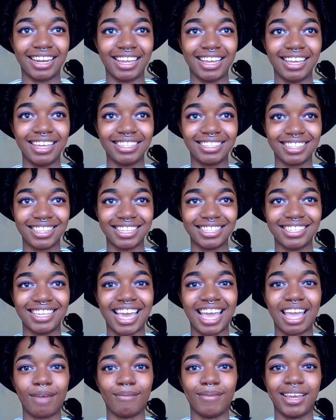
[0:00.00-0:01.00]
he's in this
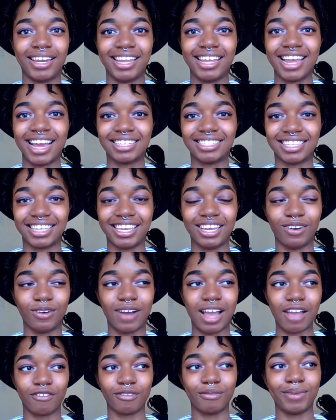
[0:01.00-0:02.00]
game and he has to kill
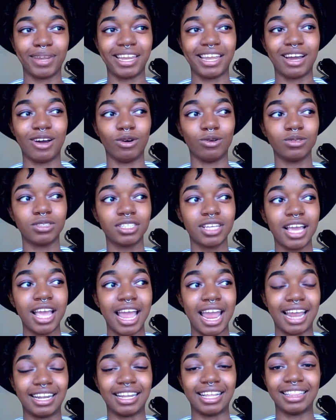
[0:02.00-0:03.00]
everybody else,
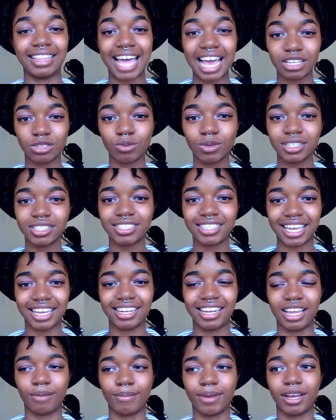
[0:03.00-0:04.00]
and the last one
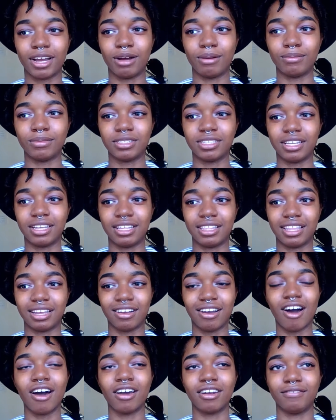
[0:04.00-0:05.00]
standing becomes the
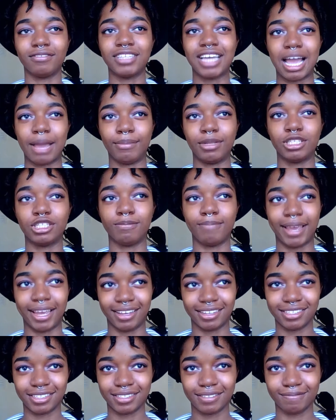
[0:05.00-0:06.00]
god of time and
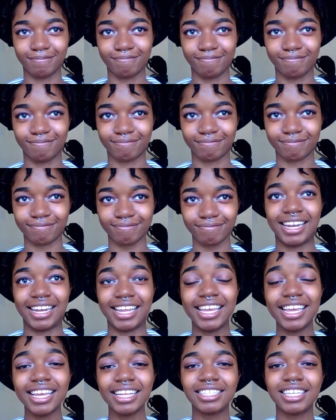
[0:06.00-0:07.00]
space.
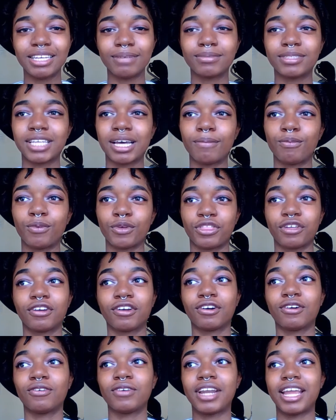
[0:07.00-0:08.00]
He teams up with a
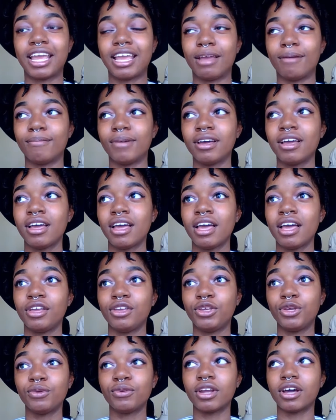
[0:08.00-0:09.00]
girl named
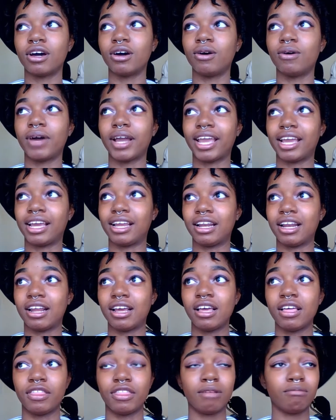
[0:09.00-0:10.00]
Yuno, and
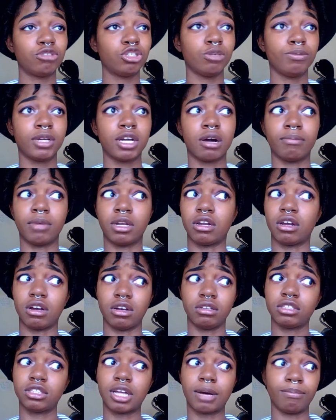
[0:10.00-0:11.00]
them two become an
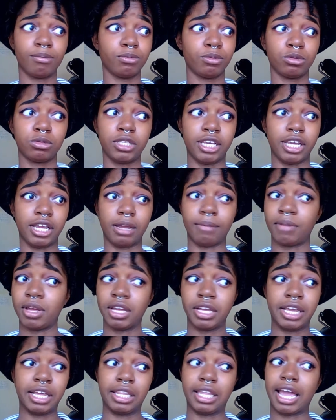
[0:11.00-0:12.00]
unstoppable team,
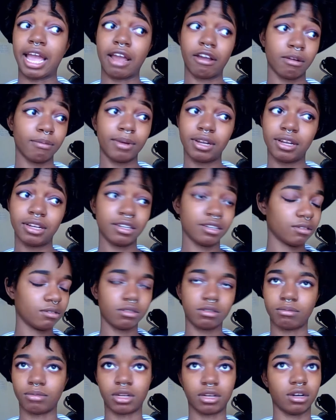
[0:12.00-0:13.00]
killing everybody.
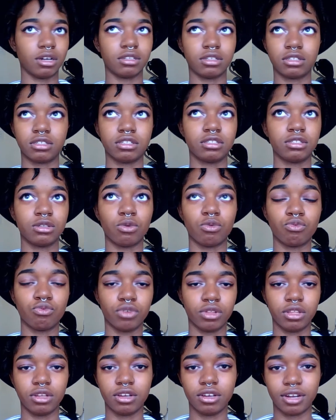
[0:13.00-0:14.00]
Oh my gosh, it's just a
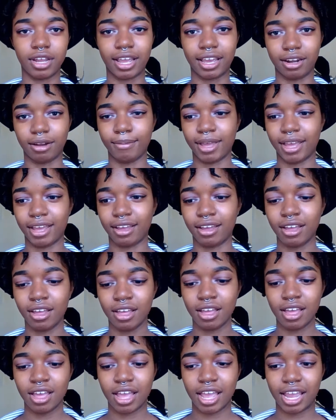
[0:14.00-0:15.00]
really good anime,
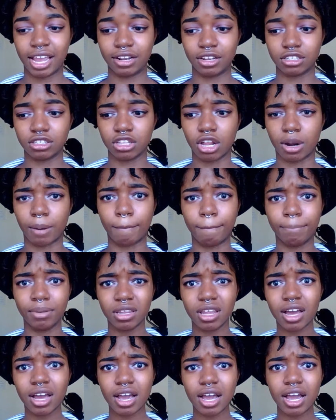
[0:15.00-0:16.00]
and there's a lot of
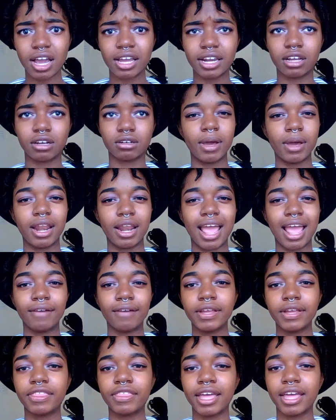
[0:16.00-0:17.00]
blood, but
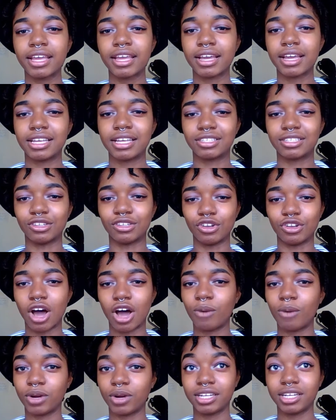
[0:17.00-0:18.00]
everything is
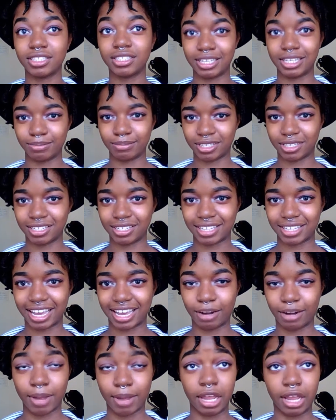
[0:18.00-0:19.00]
not what it seems in this
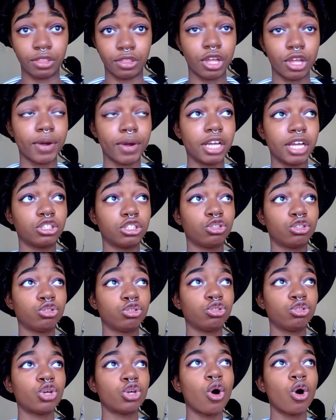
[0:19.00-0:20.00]
anime. There is
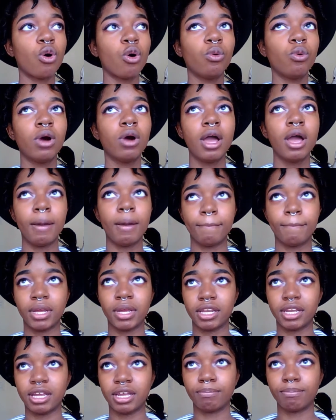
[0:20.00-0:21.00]
so
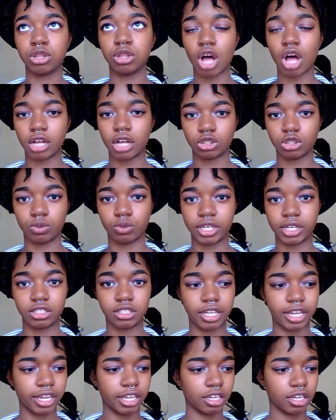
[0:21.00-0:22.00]
many plot
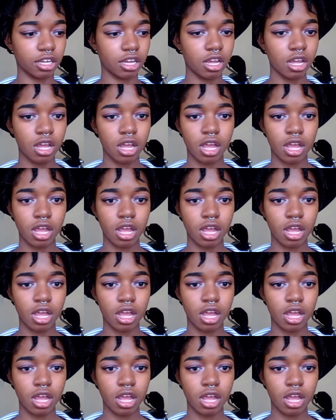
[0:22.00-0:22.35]
twists and